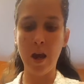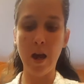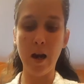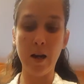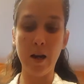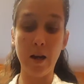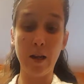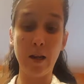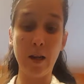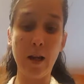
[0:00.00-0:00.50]

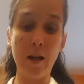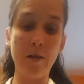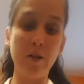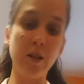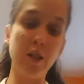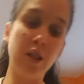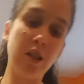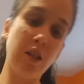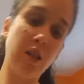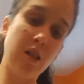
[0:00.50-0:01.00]
And I
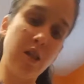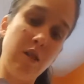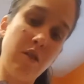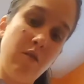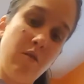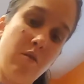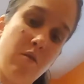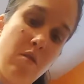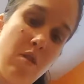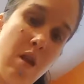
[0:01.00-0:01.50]
guarantee
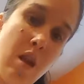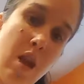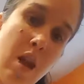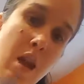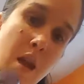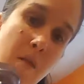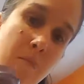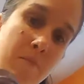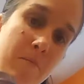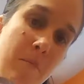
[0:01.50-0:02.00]
you,
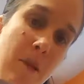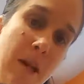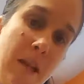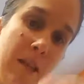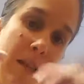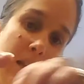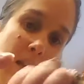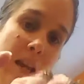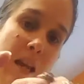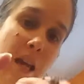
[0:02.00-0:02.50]
by
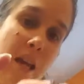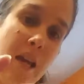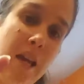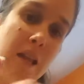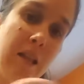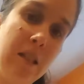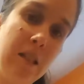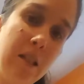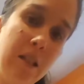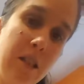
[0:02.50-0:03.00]
the
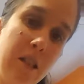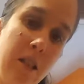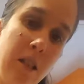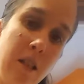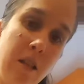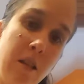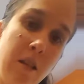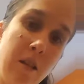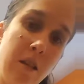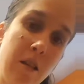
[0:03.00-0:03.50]
end
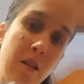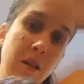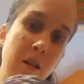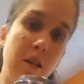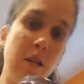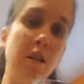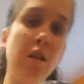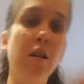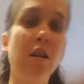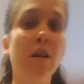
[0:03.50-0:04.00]

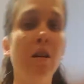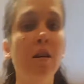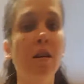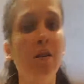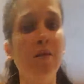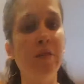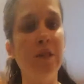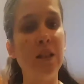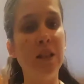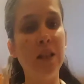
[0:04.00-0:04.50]

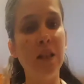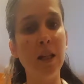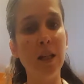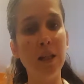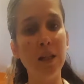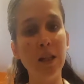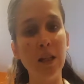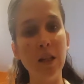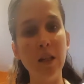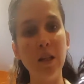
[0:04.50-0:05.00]
of the
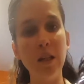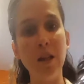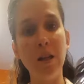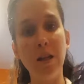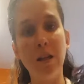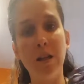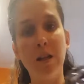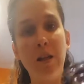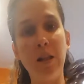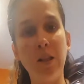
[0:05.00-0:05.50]
season,
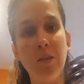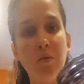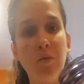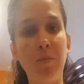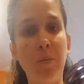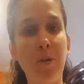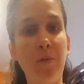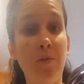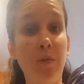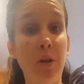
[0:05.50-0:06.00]
this will
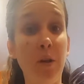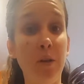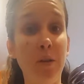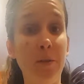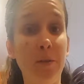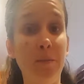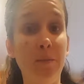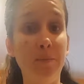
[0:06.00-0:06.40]
be full.